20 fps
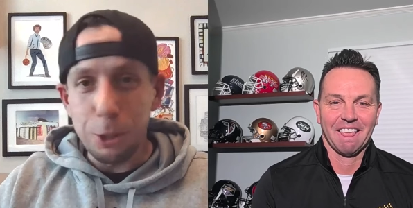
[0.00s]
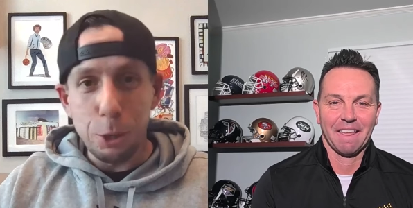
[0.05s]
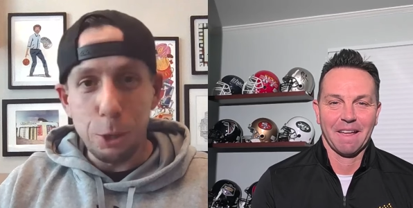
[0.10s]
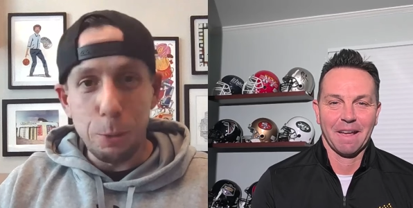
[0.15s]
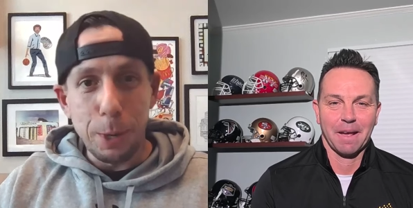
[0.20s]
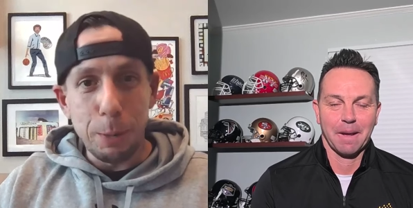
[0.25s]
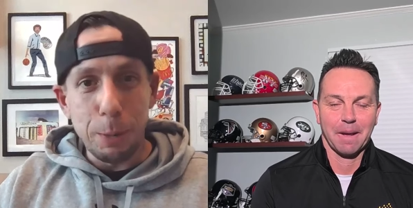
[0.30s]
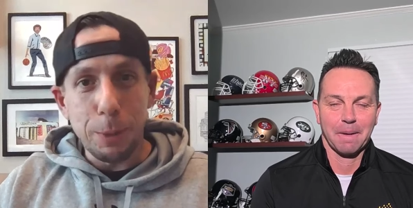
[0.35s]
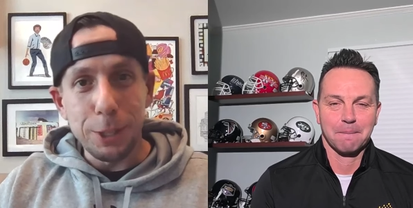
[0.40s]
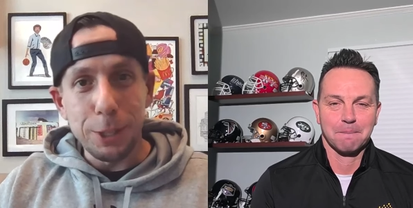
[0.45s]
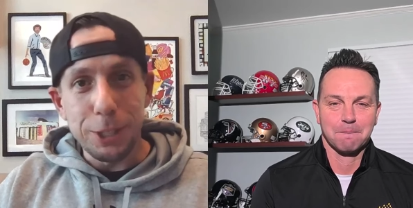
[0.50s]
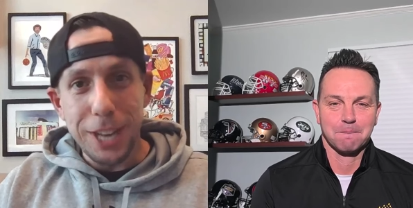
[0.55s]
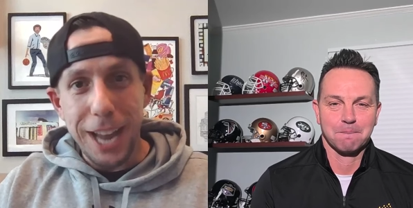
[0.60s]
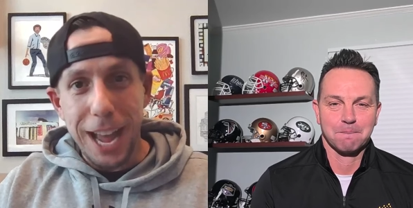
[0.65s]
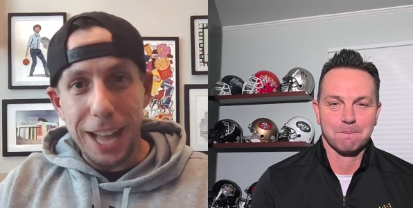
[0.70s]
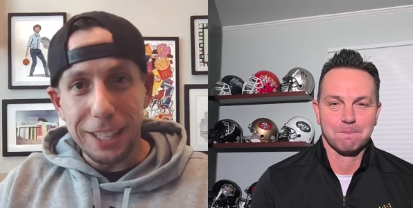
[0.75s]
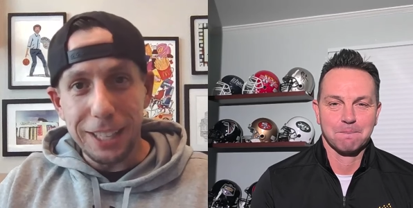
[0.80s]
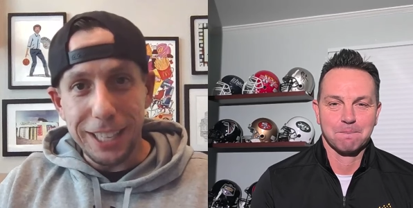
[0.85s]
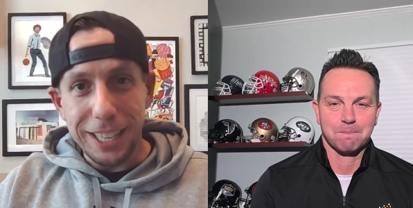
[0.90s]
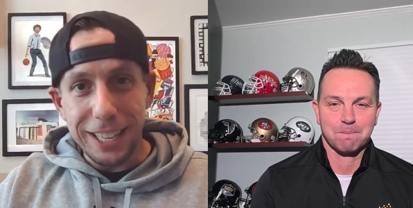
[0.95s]
Speaker 1: little bit of
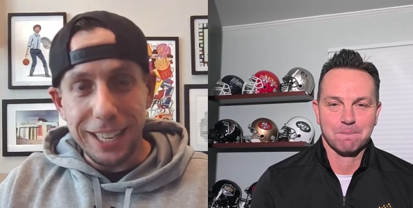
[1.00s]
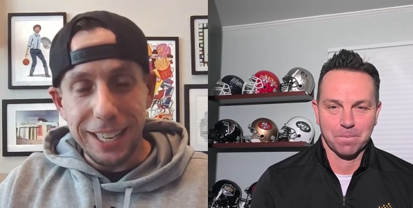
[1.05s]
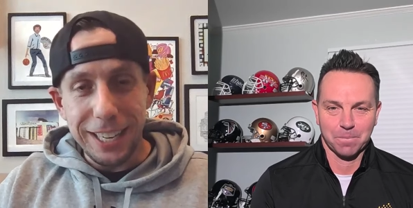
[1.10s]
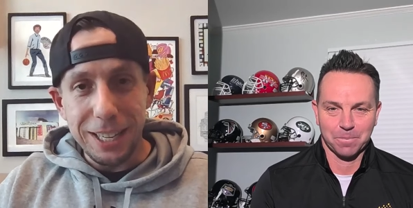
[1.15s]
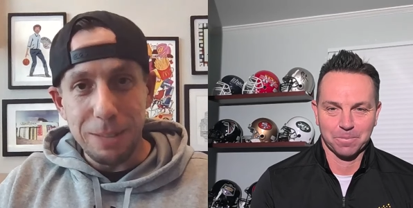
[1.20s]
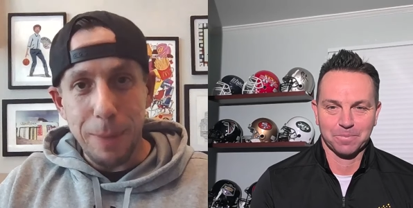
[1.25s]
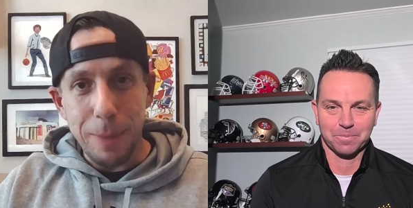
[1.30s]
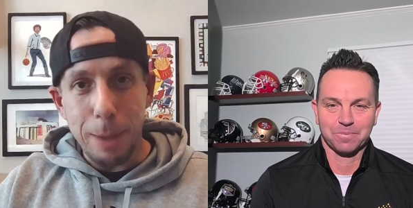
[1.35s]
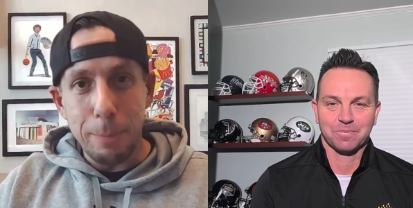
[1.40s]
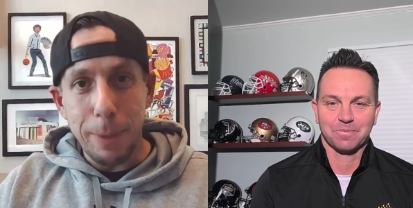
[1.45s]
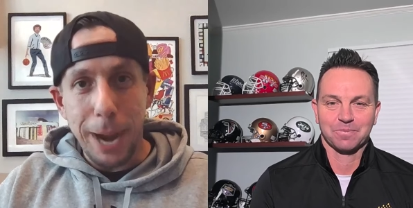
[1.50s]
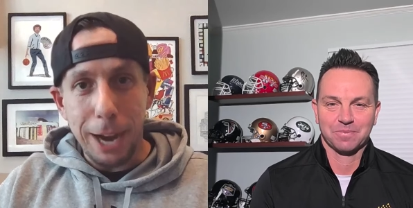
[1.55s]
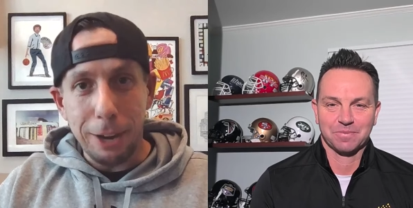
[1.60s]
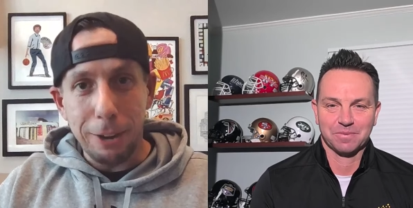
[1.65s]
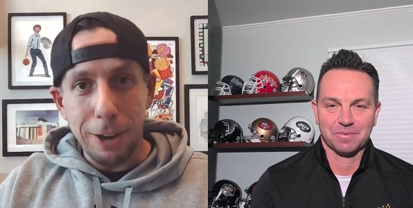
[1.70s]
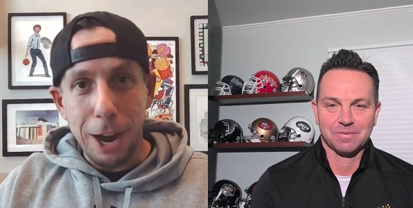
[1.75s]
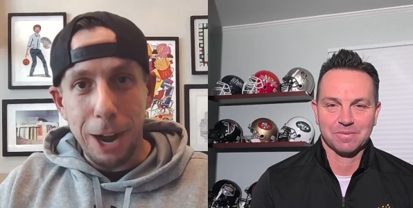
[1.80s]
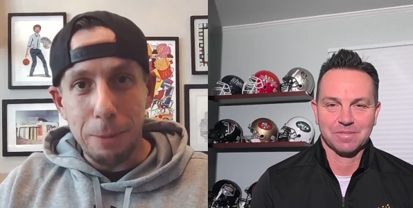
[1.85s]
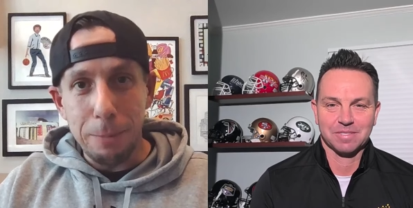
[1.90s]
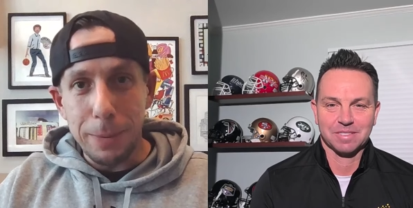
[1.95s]
personality in my
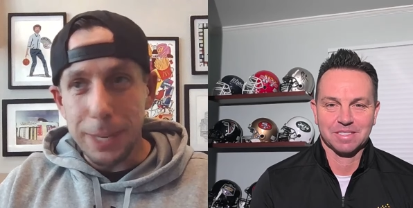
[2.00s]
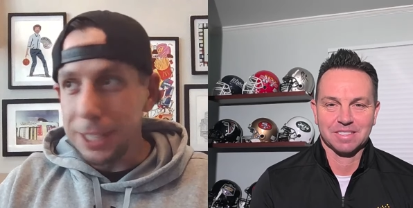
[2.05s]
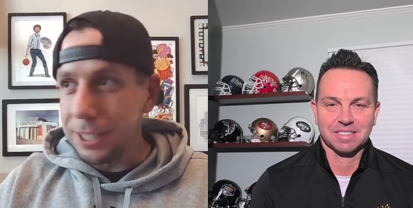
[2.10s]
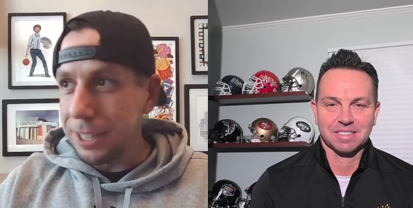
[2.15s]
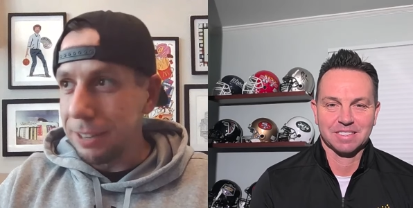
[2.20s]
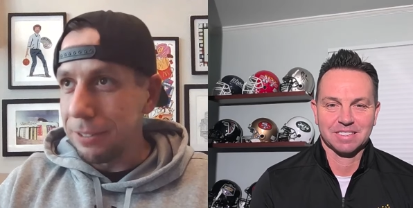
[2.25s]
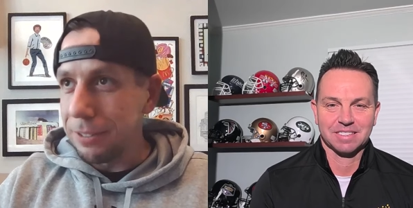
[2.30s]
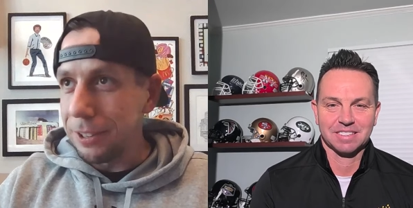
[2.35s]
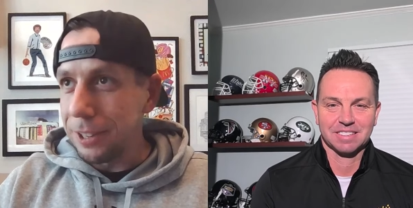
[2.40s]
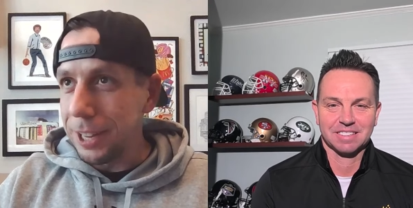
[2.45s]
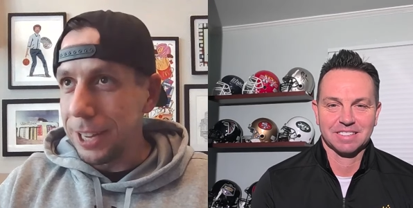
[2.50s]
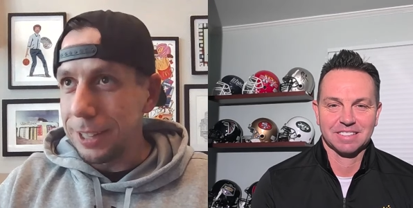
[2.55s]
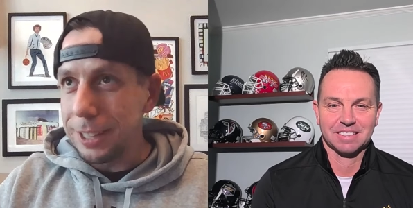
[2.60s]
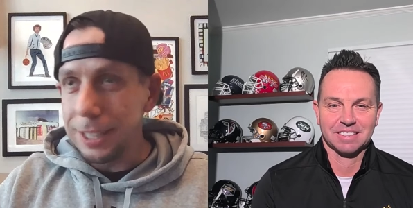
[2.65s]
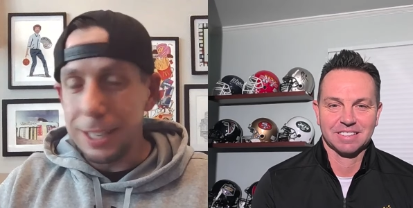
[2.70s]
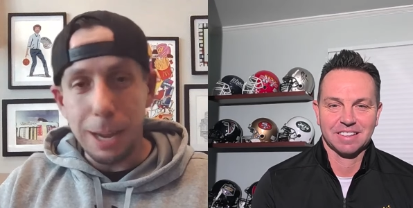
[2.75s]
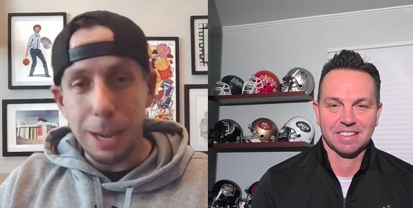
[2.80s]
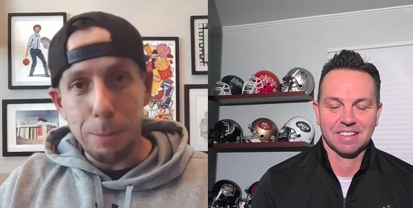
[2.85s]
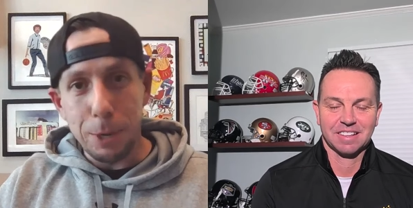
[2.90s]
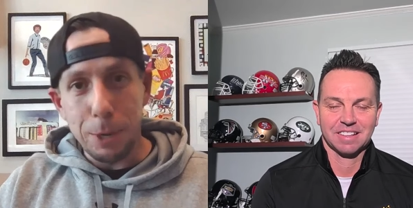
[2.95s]
background because I feel like the
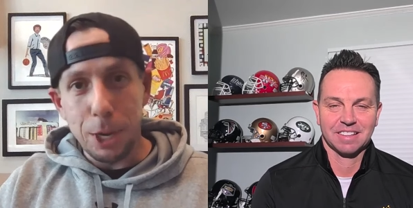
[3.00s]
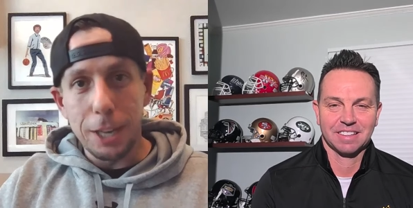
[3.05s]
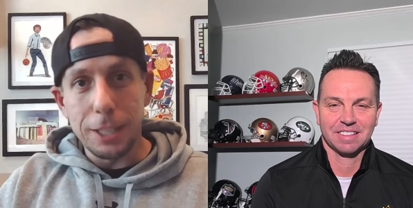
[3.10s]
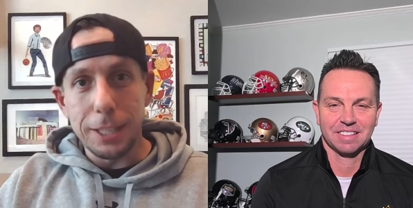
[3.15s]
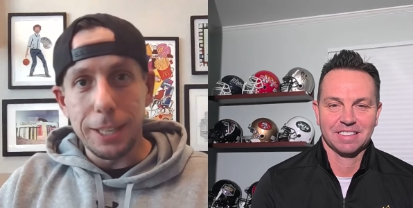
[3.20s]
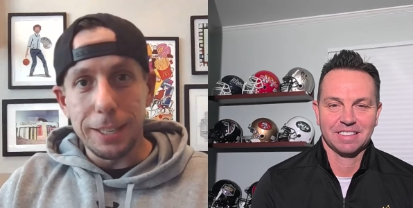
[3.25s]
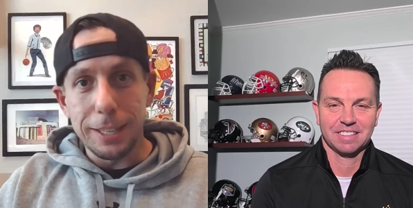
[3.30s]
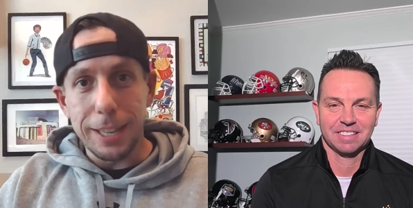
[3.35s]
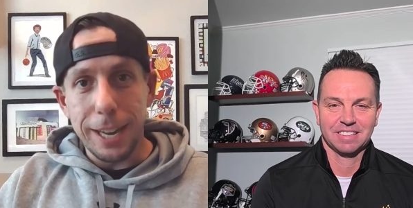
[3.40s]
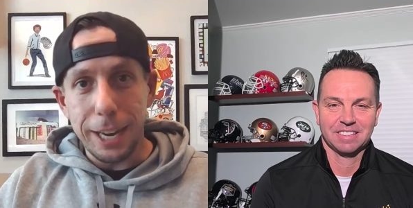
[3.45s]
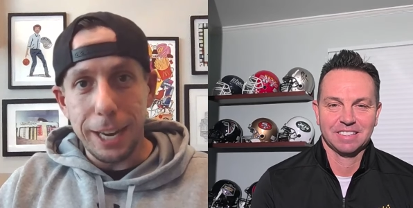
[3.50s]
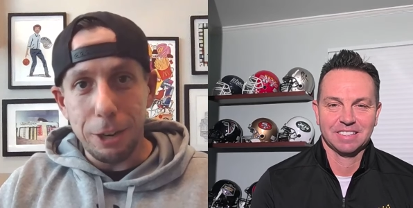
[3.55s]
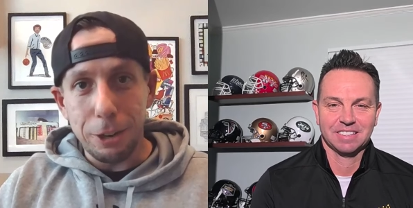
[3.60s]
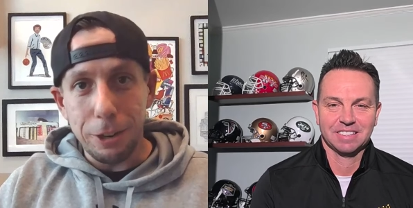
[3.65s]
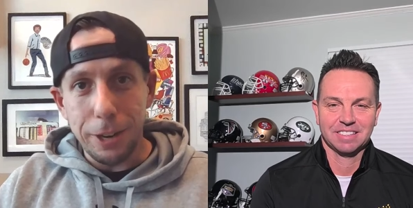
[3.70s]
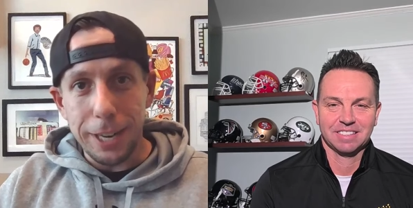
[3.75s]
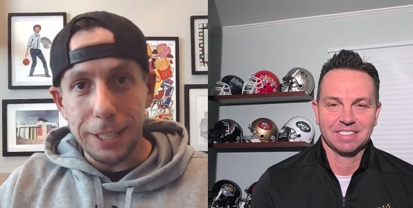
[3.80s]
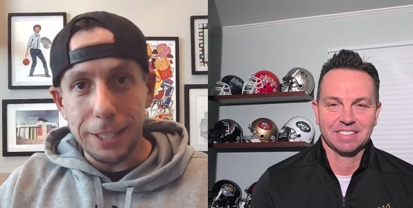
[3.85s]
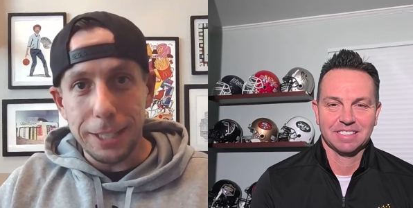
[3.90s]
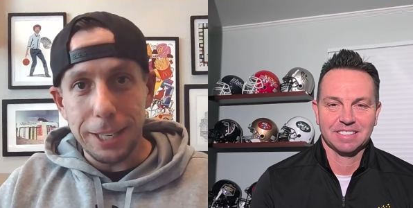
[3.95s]
type of content that I
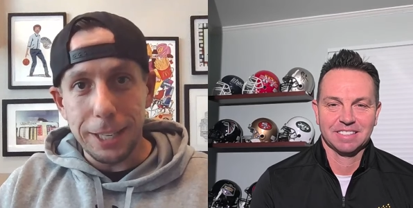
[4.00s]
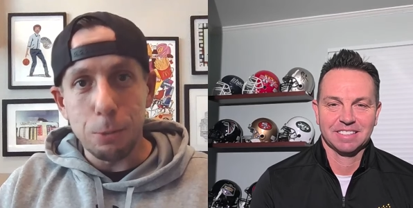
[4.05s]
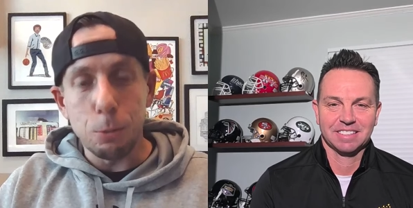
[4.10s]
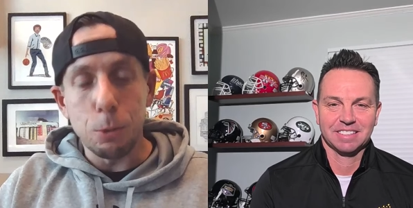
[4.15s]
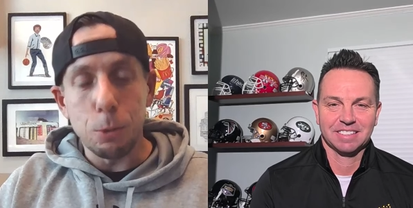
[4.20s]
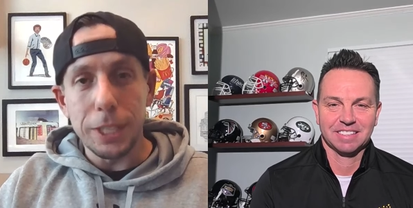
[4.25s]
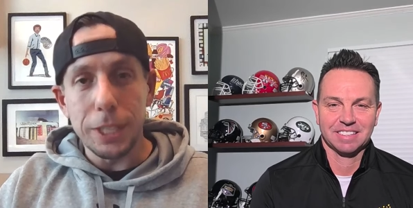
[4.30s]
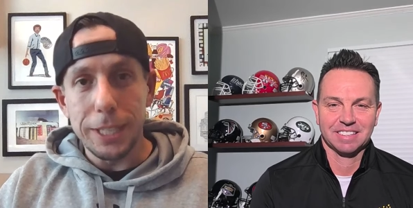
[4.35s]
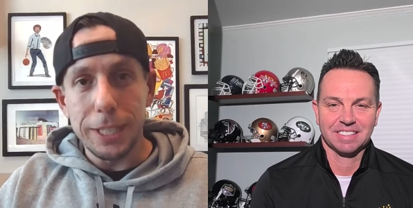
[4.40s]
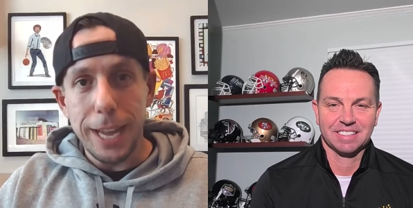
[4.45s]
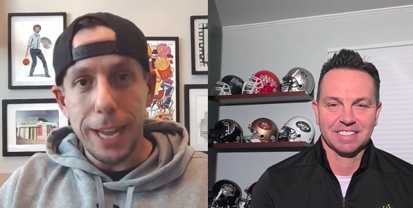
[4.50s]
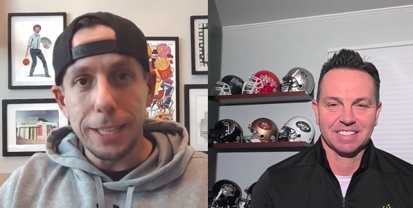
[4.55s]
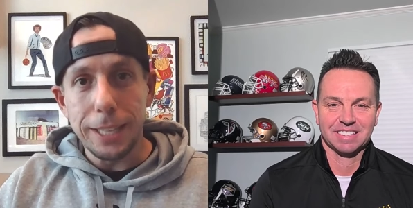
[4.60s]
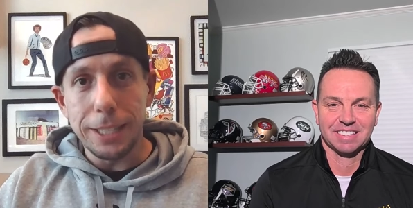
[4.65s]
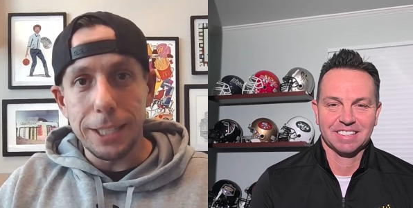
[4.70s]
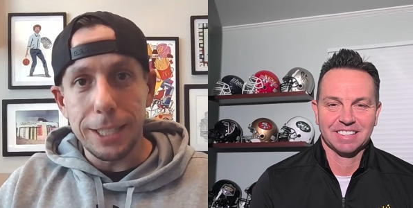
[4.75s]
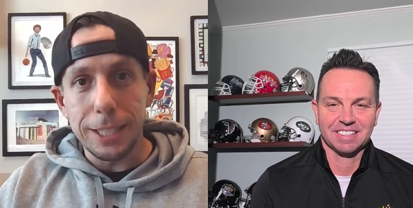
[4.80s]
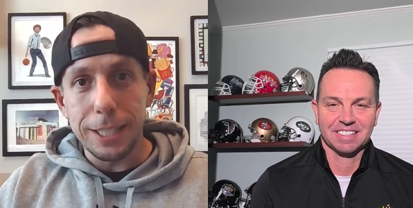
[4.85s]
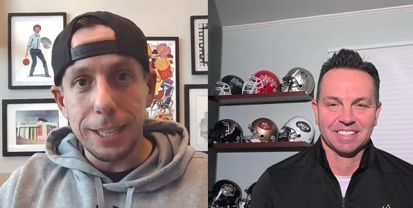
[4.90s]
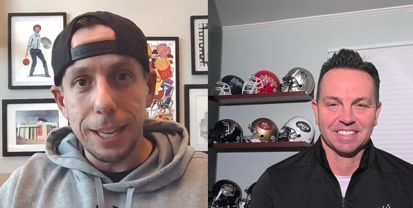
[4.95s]
create is like really
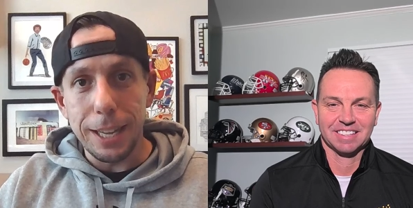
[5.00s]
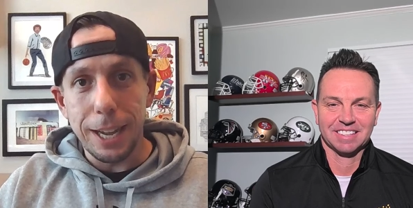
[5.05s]
dense,